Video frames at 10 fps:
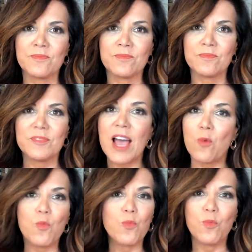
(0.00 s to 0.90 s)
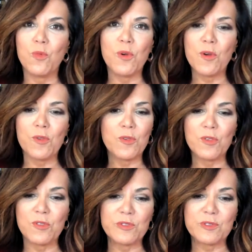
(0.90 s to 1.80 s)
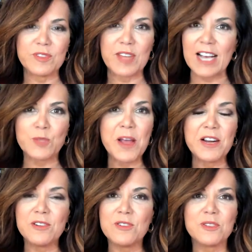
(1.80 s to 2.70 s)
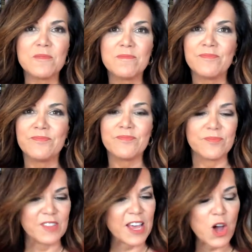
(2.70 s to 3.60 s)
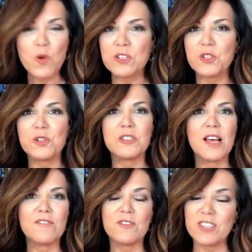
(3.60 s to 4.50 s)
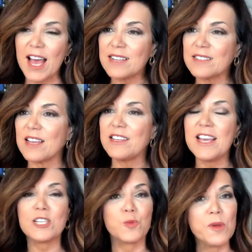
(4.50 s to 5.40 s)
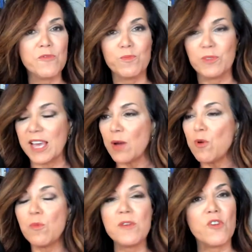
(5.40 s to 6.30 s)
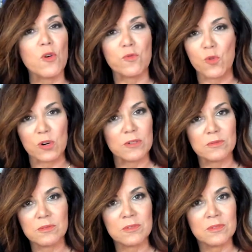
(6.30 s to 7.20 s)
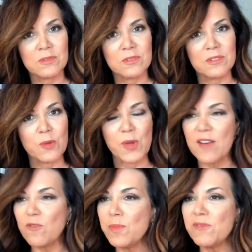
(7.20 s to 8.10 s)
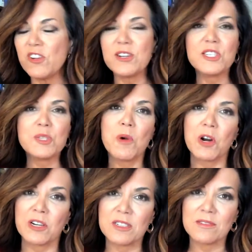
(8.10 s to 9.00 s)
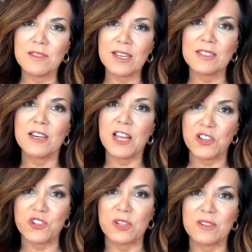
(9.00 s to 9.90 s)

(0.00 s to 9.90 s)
Now, taxpayers, they owe a certain level of tax. And yes, we get what we vote for. And we haven't been very smart as a nation.